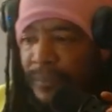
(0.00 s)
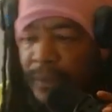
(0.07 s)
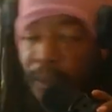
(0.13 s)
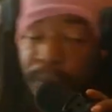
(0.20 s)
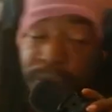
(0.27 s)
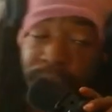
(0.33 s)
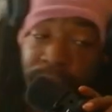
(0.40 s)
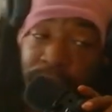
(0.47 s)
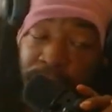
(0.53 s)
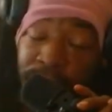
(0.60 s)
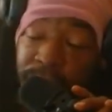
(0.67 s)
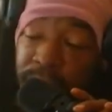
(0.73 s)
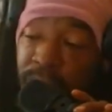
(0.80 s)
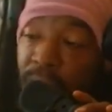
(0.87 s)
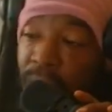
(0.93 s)
When security
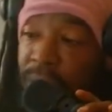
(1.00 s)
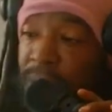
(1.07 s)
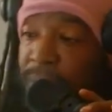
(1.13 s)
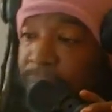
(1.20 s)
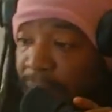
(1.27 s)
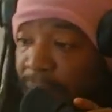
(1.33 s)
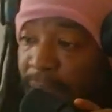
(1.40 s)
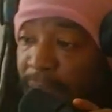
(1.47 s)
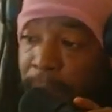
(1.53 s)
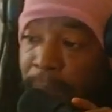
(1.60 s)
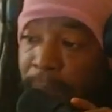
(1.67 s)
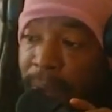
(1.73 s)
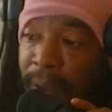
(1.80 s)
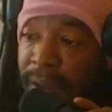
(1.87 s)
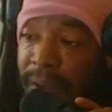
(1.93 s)
caught him, he
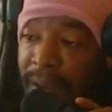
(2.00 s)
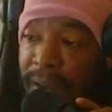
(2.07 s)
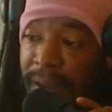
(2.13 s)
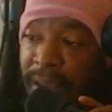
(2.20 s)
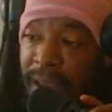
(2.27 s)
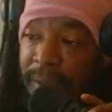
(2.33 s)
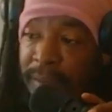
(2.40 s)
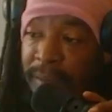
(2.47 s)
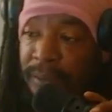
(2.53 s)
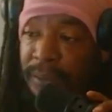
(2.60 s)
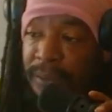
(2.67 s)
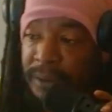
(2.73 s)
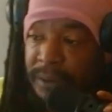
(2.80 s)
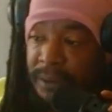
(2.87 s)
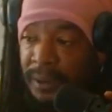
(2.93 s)
panicked and claimed he
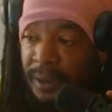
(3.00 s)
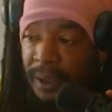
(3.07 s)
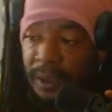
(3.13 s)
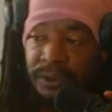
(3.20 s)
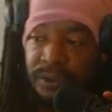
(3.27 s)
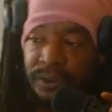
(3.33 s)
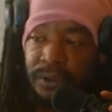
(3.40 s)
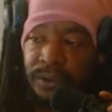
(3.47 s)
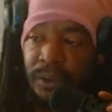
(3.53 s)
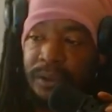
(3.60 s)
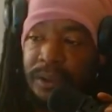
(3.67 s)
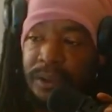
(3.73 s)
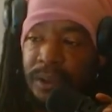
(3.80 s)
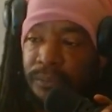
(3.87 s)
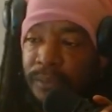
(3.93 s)
was a
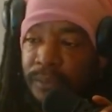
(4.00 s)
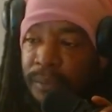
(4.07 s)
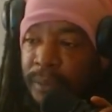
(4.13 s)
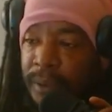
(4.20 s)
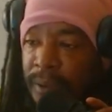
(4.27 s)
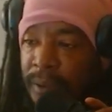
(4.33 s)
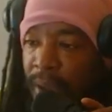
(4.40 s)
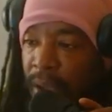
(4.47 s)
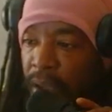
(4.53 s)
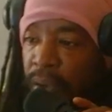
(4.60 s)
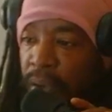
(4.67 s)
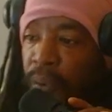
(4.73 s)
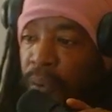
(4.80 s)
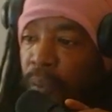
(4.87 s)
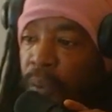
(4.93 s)
consultant from the
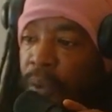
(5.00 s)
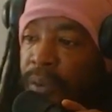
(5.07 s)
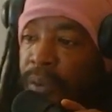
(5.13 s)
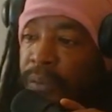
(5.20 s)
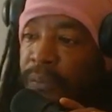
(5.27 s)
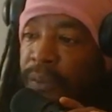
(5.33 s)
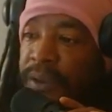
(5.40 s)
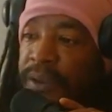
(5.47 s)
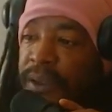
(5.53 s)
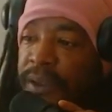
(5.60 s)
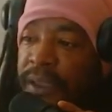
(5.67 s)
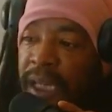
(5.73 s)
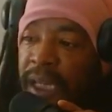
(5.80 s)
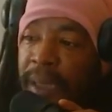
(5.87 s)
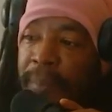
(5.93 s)
Underworld Division of
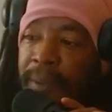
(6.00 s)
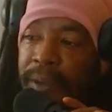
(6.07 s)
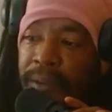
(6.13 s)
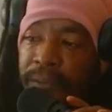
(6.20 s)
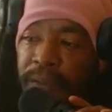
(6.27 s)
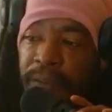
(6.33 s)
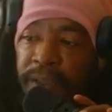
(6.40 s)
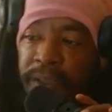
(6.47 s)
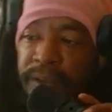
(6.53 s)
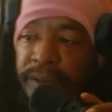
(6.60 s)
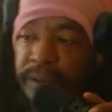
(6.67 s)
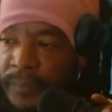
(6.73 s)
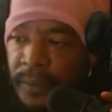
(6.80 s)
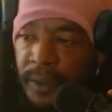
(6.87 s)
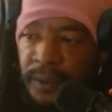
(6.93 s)
Gambling
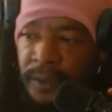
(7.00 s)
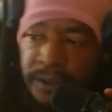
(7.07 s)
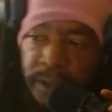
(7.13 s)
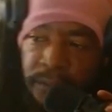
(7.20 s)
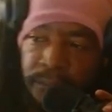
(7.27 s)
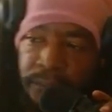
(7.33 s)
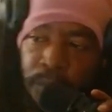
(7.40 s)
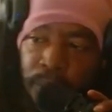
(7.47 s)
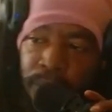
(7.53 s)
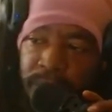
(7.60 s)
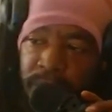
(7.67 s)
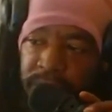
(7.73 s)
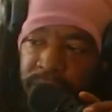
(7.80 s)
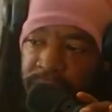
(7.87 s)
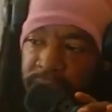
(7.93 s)
Affairs. Instead of ruining the
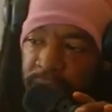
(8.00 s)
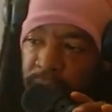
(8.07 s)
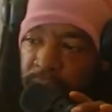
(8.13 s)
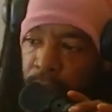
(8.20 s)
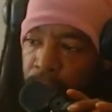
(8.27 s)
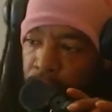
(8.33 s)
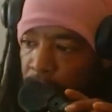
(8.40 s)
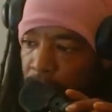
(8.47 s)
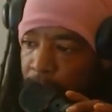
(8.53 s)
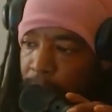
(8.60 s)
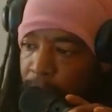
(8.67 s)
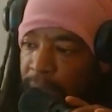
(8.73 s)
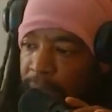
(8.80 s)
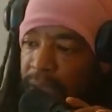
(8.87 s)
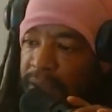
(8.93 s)
casino,
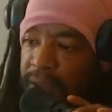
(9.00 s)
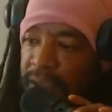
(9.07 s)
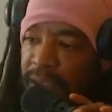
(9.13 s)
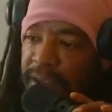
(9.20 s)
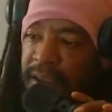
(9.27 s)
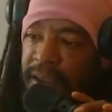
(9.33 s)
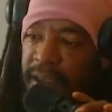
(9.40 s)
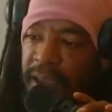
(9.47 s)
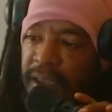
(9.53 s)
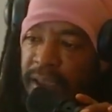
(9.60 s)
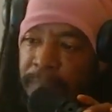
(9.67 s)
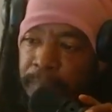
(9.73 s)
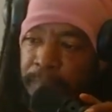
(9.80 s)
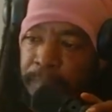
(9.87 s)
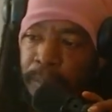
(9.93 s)
Blaze accidentally
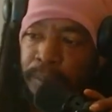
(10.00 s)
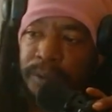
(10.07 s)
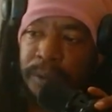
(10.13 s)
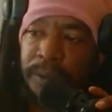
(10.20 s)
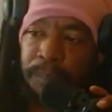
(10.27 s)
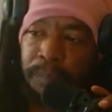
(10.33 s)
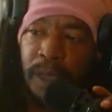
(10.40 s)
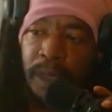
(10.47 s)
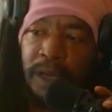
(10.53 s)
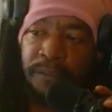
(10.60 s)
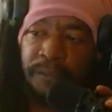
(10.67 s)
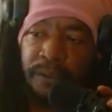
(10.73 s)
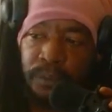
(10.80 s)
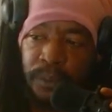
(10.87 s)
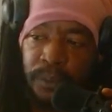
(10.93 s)
boosted
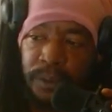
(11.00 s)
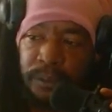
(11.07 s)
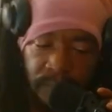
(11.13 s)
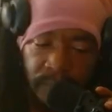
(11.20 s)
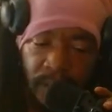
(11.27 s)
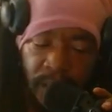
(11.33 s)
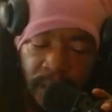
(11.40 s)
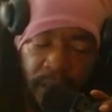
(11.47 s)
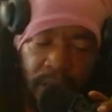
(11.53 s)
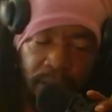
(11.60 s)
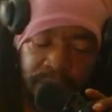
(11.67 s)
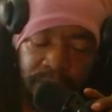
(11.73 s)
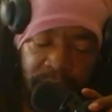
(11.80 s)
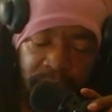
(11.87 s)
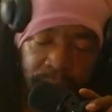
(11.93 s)
profits with
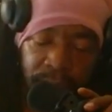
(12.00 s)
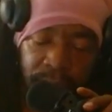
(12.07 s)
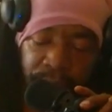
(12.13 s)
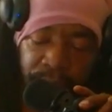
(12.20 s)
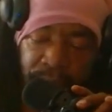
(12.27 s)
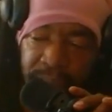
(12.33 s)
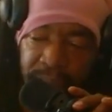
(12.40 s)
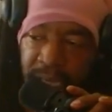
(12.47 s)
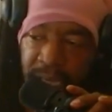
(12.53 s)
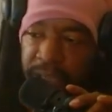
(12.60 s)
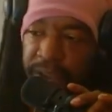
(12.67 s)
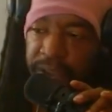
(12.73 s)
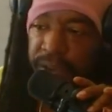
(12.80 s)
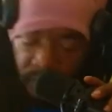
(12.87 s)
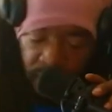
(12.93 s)
Hell's counterfeit
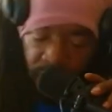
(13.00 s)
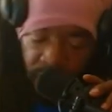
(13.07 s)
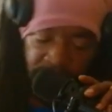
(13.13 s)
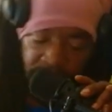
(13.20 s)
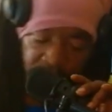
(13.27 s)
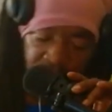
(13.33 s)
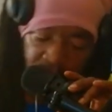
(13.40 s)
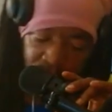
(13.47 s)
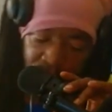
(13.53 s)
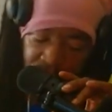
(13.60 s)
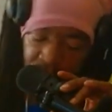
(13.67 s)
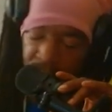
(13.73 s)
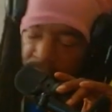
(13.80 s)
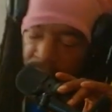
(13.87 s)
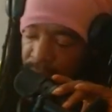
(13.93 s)
cash. His excuse
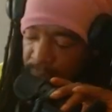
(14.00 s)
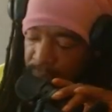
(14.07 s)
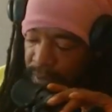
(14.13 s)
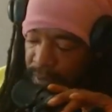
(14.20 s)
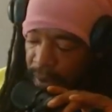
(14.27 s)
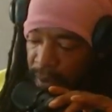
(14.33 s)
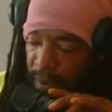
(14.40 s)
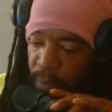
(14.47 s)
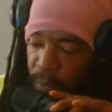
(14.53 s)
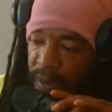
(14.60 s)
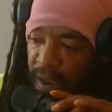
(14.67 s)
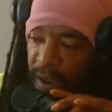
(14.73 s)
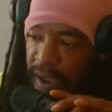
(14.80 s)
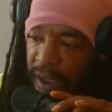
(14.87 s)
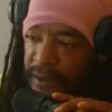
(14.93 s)
to Satan was
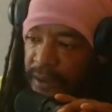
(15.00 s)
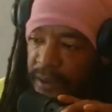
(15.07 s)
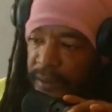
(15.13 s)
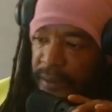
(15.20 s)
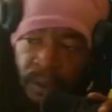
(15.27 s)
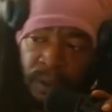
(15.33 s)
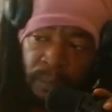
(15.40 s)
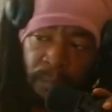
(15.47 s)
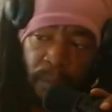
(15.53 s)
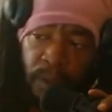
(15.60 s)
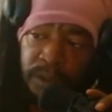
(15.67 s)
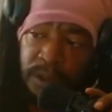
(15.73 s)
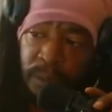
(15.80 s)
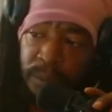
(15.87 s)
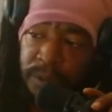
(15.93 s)
classic.
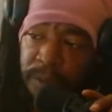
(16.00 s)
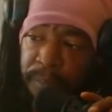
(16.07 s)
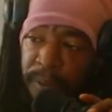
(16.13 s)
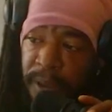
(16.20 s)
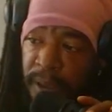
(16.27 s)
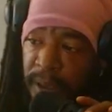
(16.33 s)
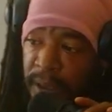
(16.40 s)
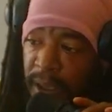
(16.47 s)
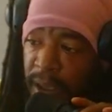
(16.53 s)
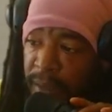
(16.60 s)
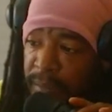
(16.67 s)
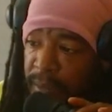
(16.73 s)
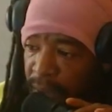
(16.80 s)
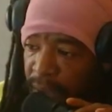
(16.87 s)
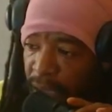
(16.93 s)
Boss, I wasn't playing
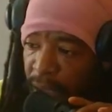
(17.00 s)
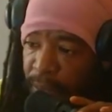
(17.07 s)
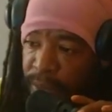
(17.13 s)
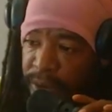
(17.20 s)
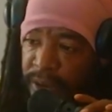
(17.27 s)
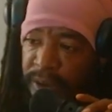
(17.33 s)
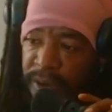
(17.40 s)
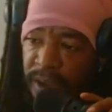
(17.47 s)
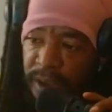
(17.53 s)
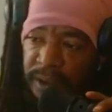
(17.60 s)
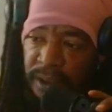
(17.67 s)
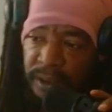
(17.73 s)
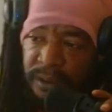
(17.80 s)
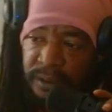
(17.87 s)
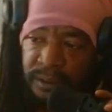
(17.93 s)
games. I was
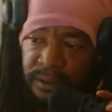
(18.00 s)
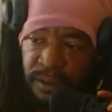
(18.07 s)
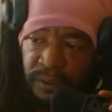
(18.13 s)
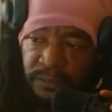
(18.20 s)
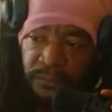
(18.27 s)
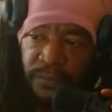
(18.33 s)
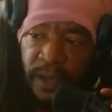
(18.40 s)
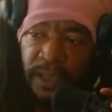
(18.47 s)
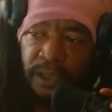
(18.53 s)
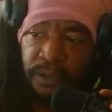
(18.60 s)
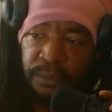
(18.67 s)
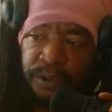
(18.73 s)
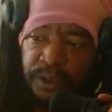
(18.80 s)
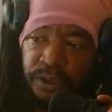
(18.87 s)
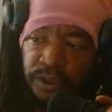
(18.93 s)
conducting a
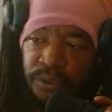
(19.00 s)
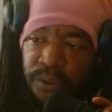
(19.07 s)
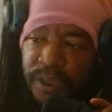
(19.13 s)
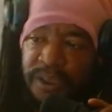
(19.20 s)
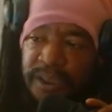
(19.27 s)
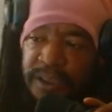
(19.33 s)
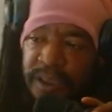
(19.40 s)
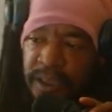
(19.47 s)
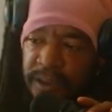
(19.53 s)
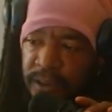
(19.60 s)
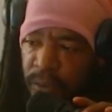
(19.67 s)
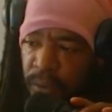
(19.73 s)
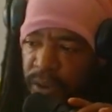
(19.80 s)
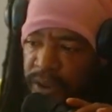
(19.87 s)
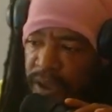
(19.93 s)
fiery stress test
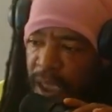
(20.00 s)
on his